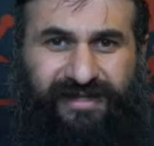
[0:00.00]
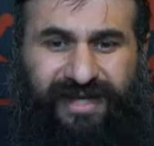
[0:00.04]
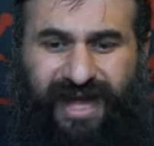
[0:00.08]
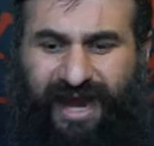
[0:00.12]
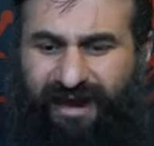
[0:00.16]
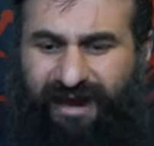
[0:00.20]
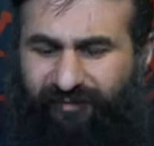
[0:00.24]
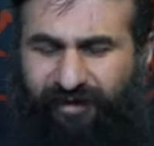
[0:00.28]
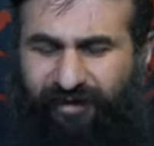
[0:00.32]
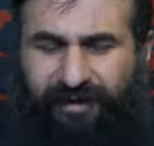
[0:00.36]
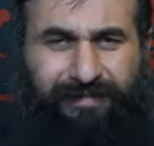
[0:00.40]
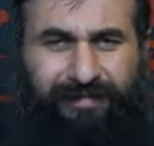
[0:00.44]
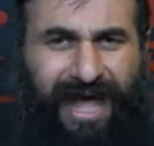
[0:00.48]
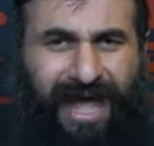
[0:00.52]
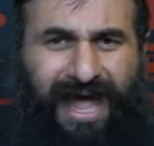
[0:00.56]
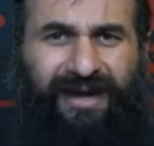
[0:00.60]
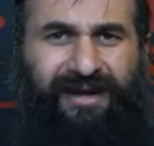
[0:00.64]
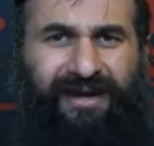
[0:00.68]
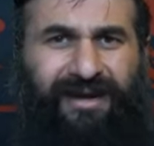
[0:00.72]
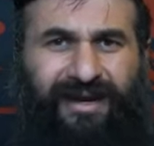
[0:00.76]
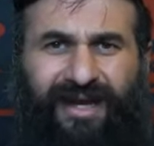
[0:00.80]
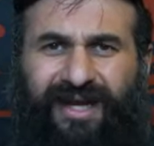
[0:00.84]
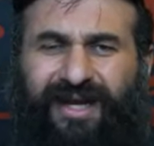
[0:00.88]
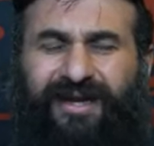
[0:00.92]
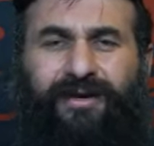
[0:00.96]
every man
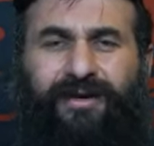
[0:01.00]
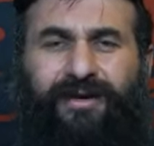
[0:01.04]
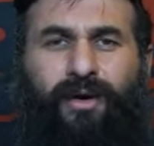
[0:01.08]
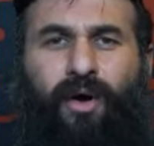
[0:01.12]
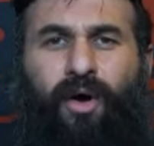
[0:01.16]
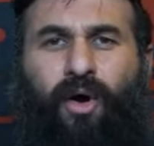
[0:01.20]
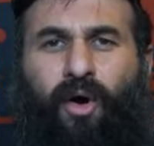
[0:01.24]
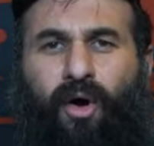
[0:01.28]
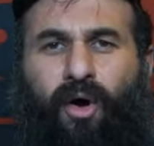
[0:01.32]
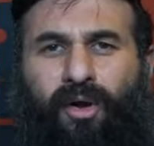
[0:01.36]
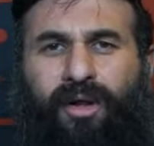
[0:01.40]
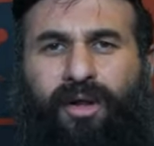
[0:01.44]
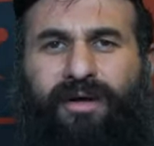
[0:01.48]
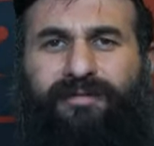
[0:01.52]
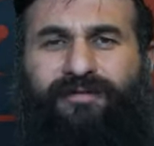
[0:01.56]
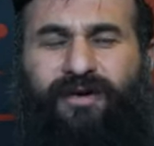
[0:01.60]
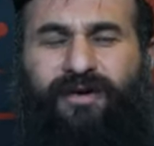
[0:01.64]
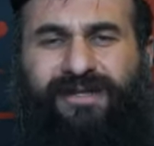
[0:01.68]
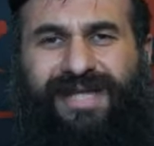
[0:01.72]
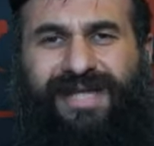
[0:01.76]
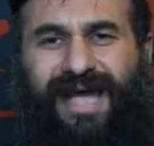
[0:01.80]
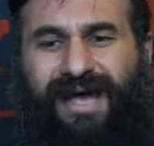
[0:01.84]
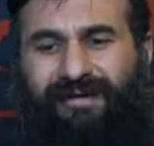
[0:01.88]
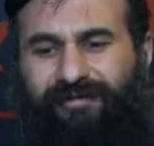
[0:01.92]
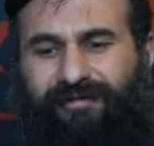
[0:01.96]
a leader, all of
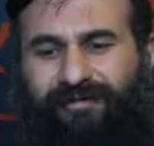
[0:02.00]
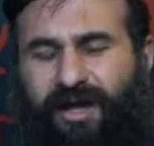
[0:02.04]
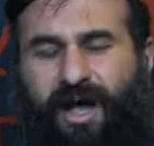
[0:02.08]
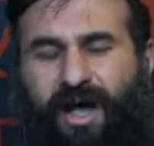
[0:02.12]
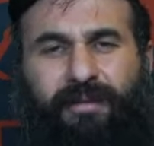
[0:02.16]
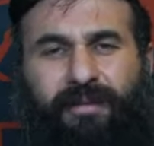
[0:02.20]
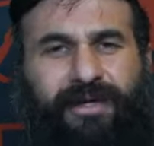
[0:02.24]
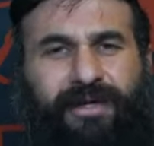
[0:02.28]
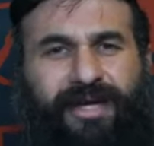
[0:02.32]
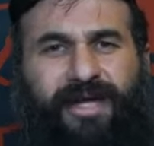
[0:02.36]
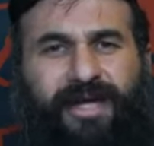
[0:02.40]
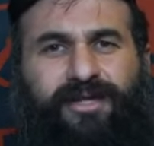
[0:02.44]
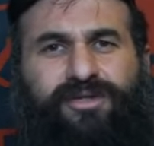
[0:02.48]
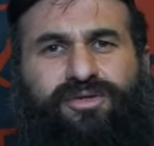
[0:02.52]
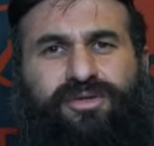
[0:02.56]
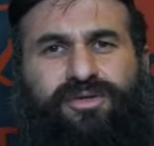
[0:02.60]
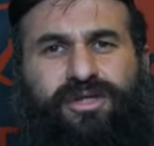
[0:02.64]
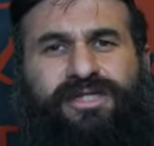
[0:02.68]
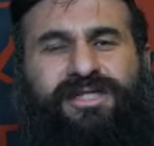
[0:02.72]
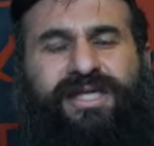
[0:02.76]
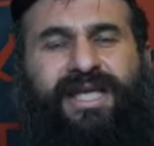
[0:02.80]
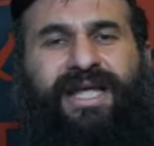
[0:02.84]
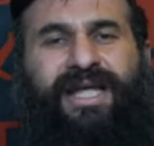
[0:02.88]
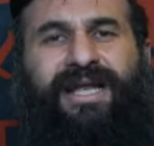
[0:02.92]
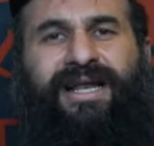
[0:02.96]
us have a common
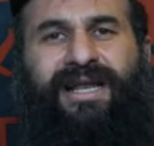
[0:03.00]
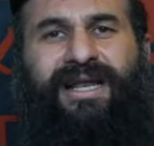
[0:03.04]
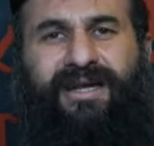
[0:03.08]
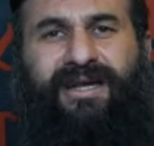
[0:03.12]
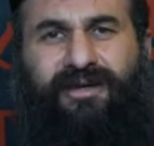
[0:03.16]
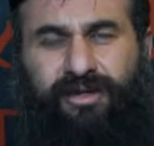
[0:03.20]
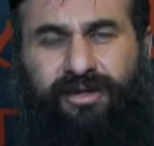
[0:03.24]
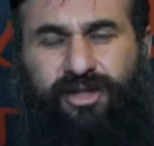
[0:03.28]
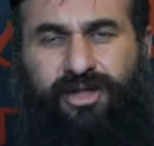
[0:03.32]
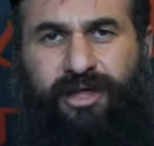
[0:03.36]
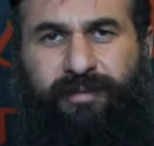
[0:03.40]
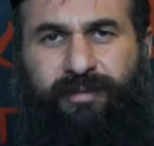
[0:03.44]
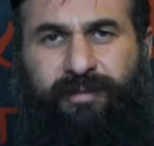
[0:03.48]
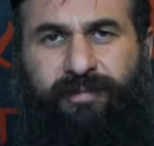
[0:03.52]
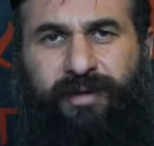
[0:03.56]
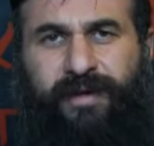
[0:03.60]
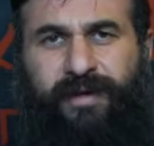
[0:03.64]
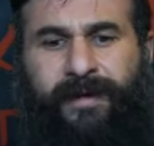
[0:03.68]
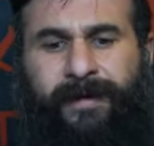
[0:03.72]
interest in leadership.